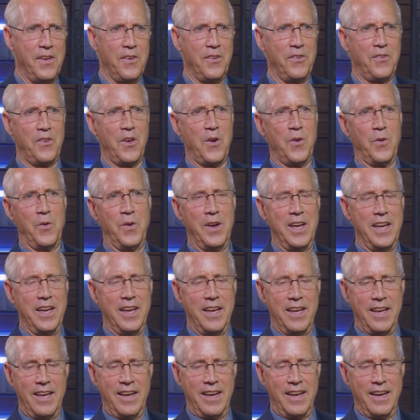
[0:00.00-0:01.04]
So
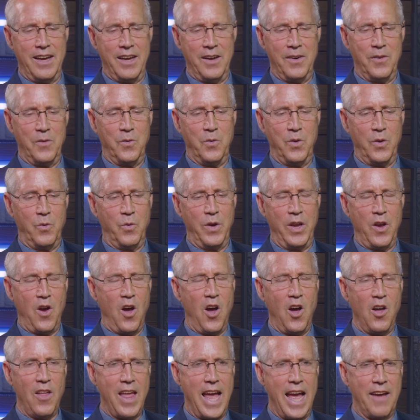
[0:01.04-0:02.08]
uh, we
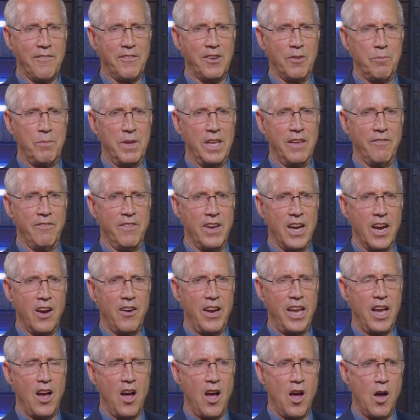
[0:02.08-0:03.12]
all have to be
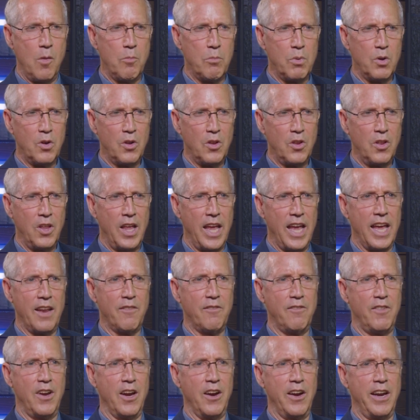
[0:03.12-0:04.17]
very humble
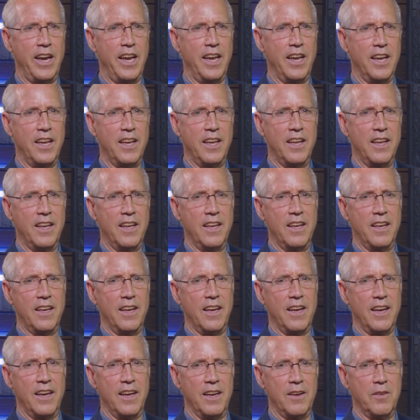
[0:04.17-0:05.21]
and very
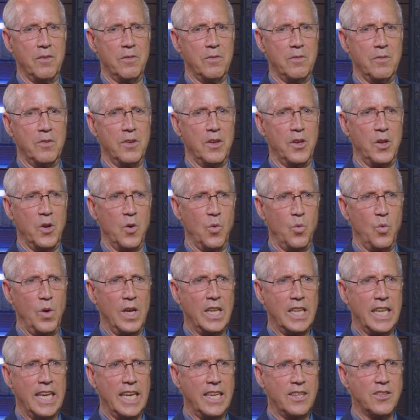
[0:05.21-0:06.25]
uh, you know,
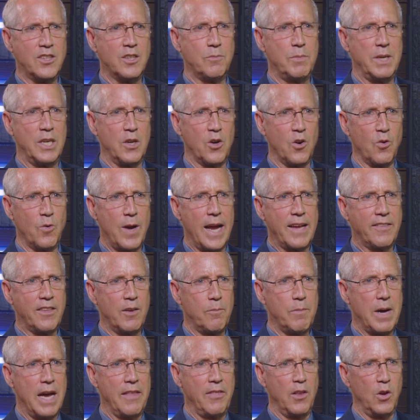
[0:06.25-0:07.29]
willing to be
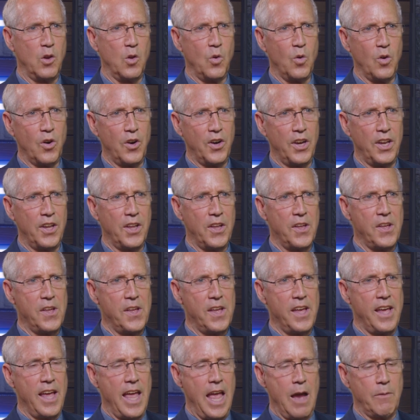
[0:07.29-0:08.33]
corrected by the Lord,
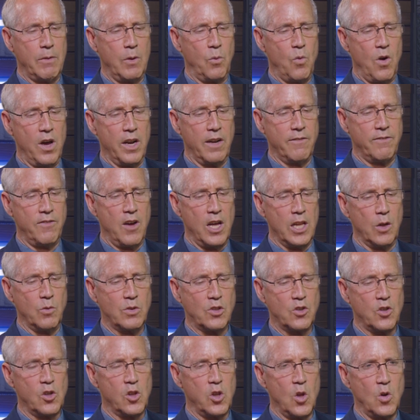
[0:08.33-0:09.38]
and we want to follow
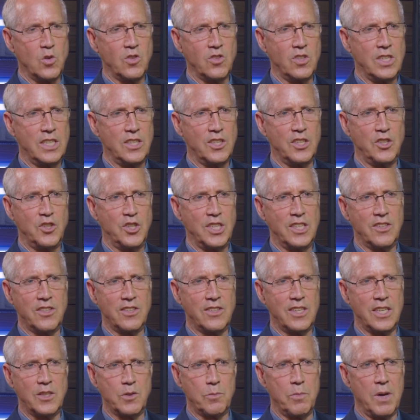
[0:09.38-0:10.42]
as closely to
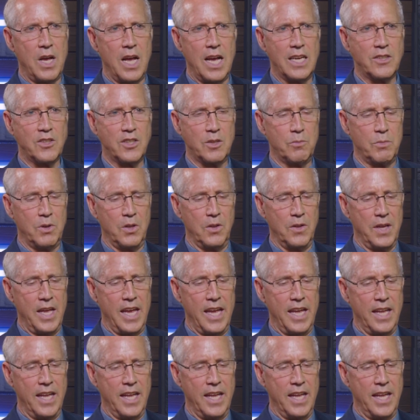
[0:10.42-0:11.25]
Jesus as possible.